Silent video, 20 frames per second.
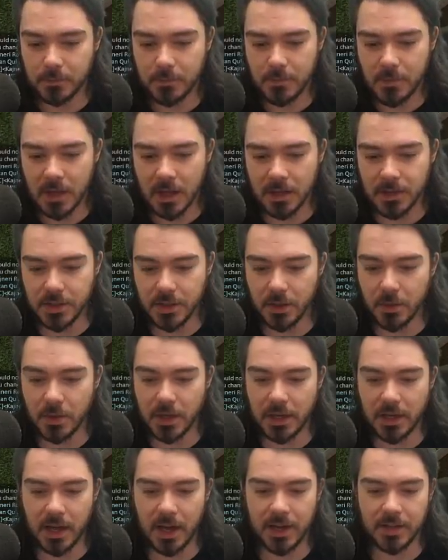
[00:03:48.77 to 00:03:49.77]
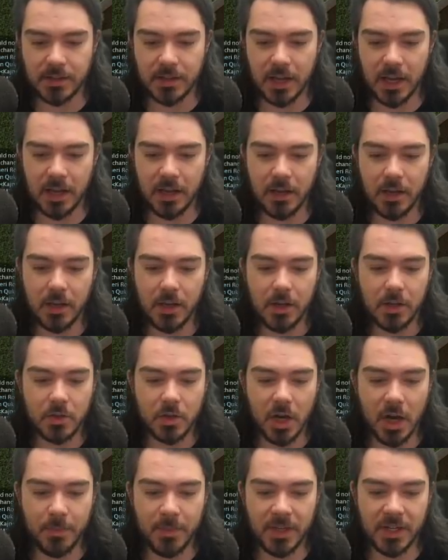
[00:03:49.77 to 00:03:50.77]
and to Yukikaze,
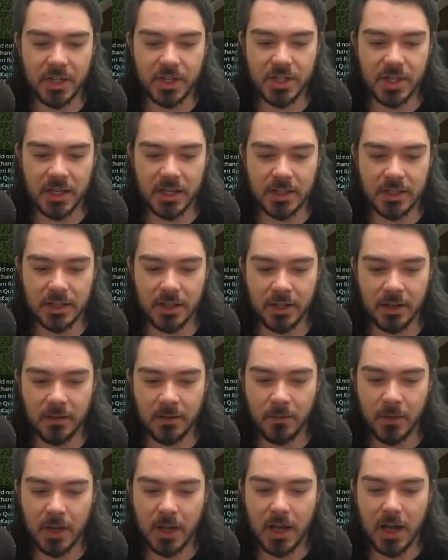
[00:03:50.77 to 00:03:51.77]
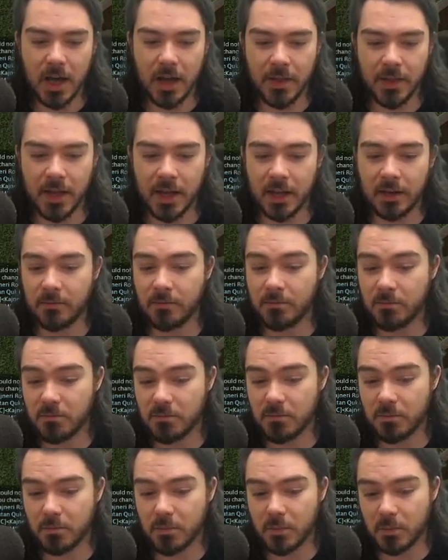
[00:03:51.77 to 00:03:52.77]
drop in a Shinten, and then
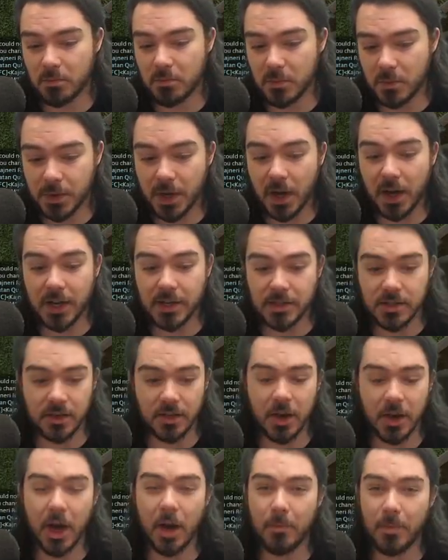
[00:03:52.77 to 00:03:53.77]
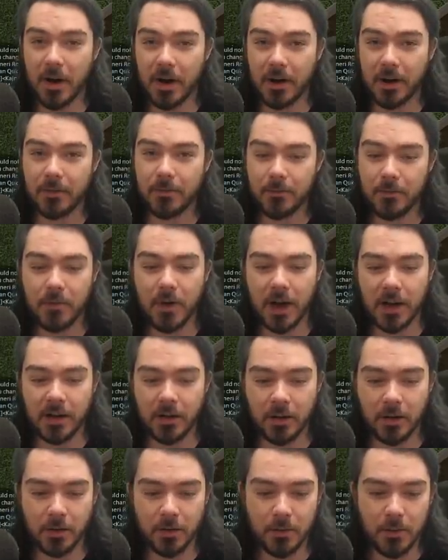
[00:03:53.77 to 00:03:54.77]
Kaiten up our
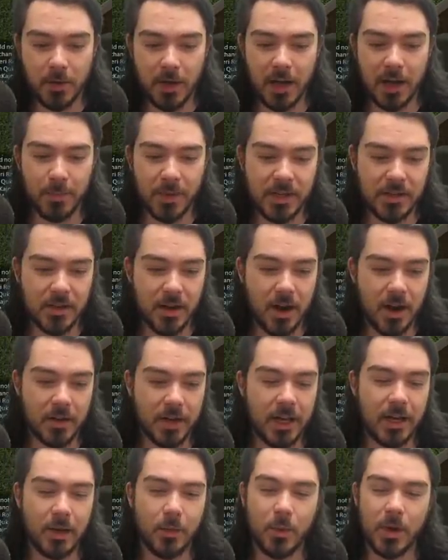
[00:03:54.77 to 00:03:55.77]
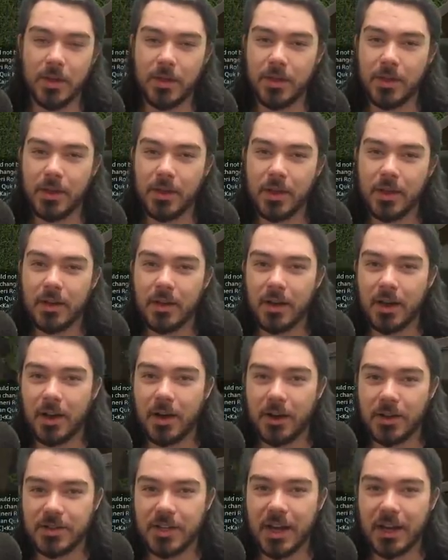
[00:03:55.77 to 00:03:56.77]
final Madare with
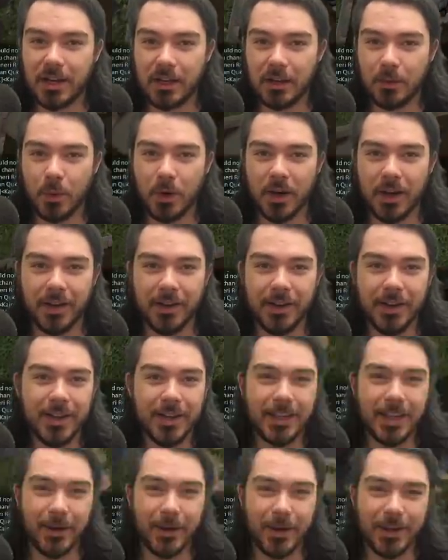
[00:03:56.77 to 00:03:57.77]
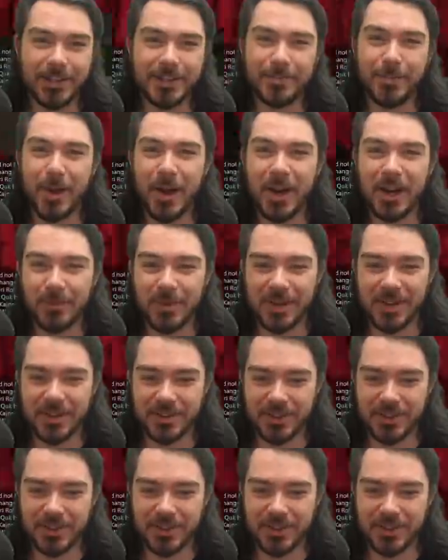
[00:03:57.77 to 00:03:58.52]
our second one. Now, it expired because I